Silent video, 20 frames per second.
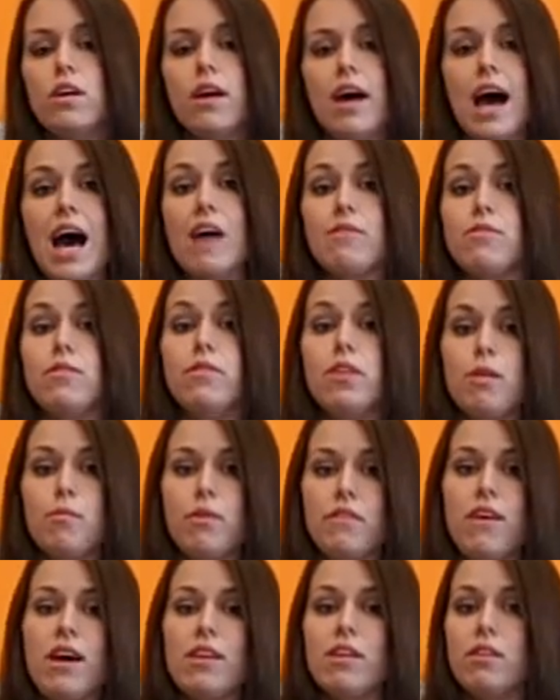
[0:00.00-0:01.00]
half of them
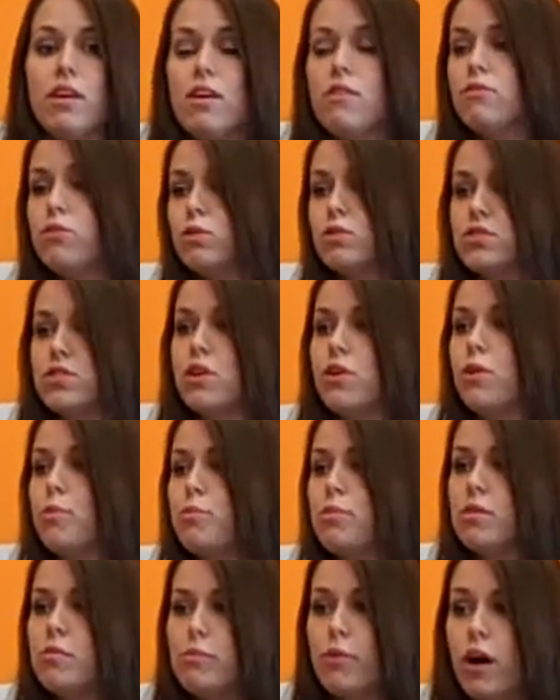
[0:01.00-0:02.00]
have had a full scope
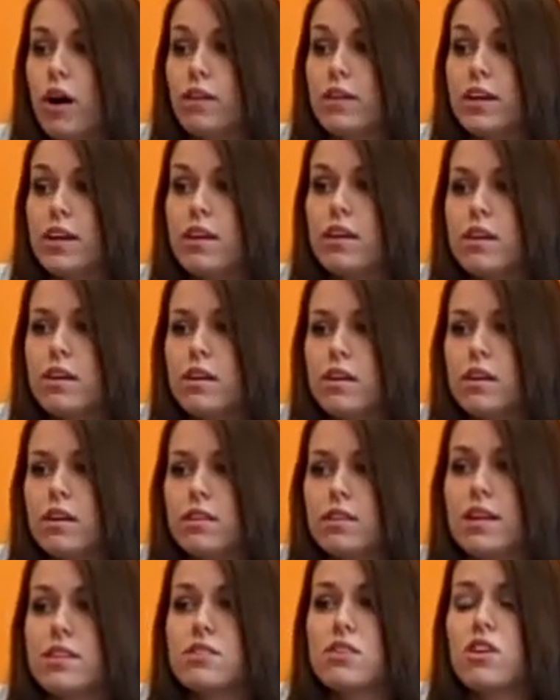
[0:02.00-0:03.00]
poly.
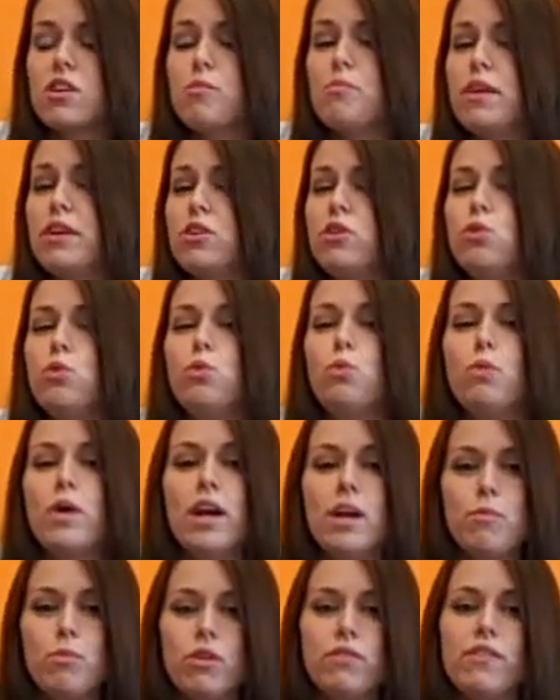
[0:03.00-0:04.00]
That's going to make you
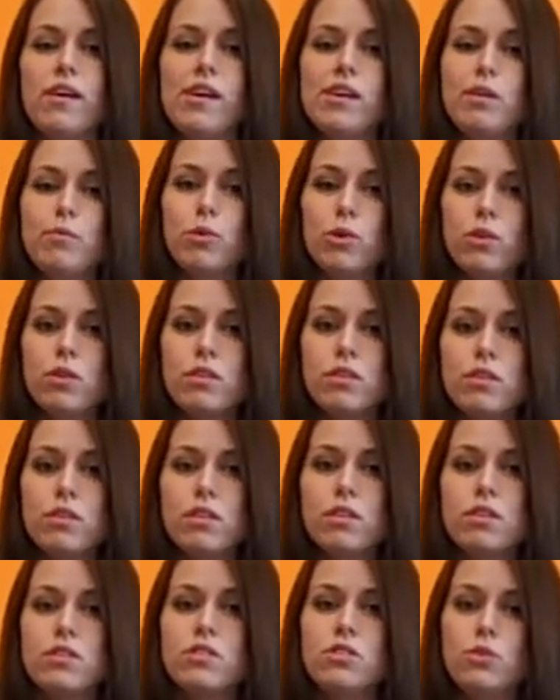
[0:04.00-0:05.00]
way more valuable
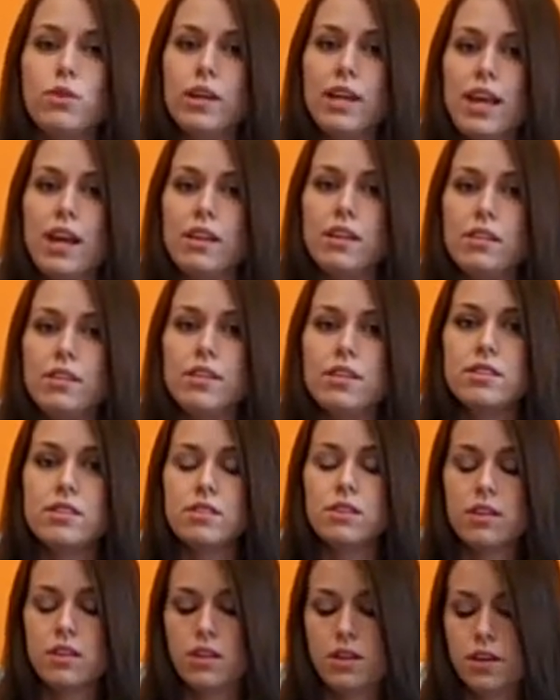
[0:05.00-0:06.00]
to a candidate.
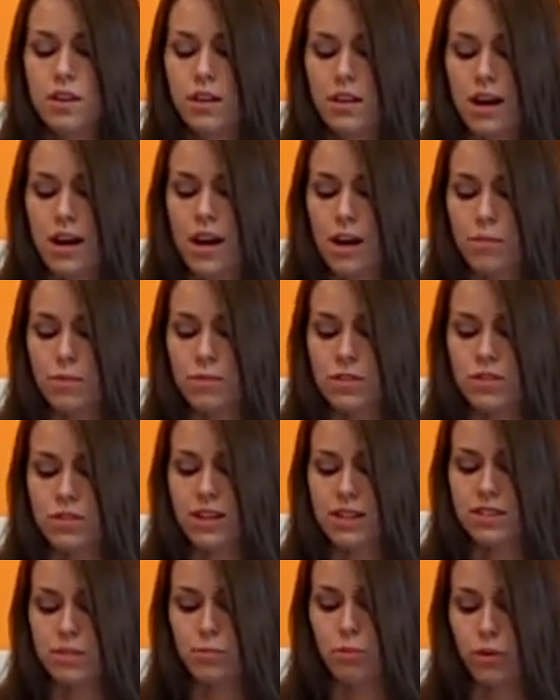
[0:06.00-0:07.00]
So
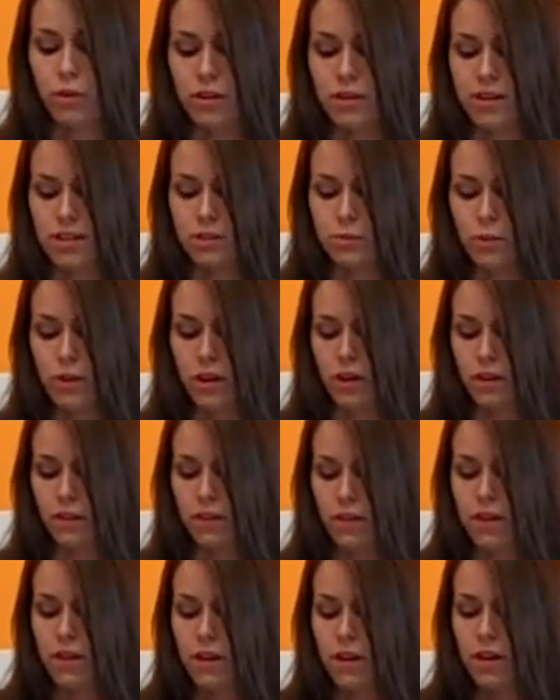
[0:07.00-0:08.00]
that's important as well.
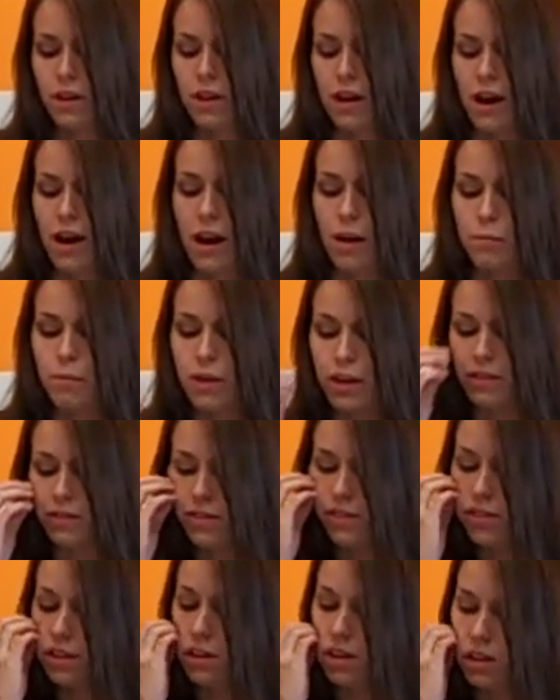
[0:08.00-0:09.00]

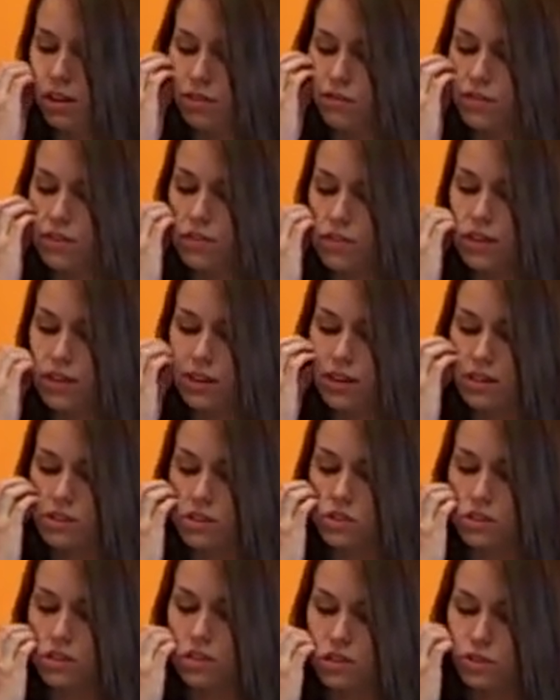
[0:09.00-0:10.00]
The fifth thing
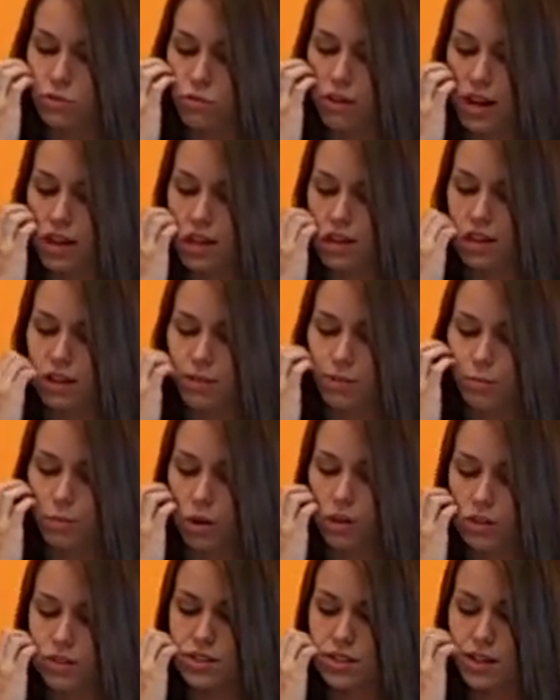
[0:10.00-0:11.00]
is writing,
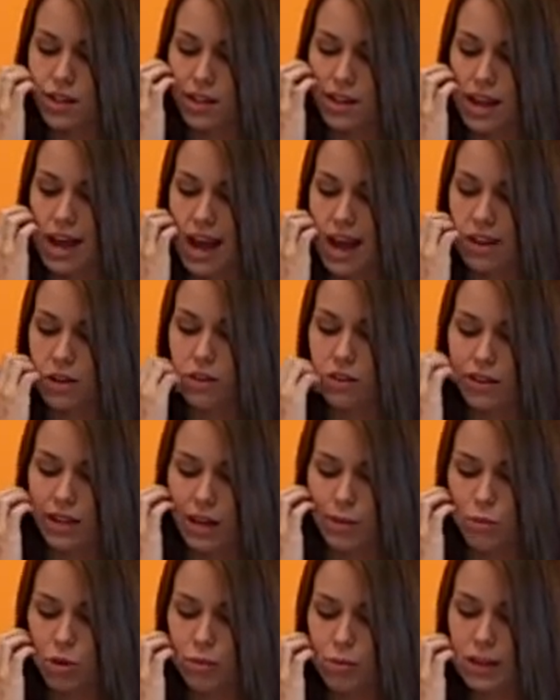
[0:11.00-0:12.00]
posting an ad or an
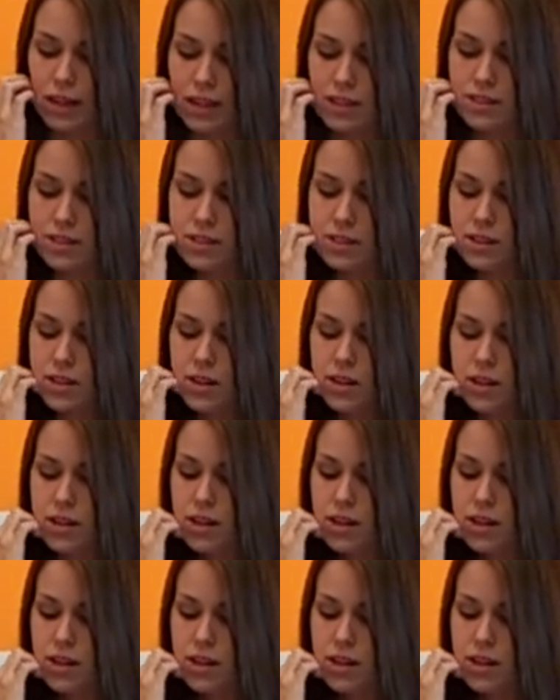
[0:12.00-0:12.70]
email blast.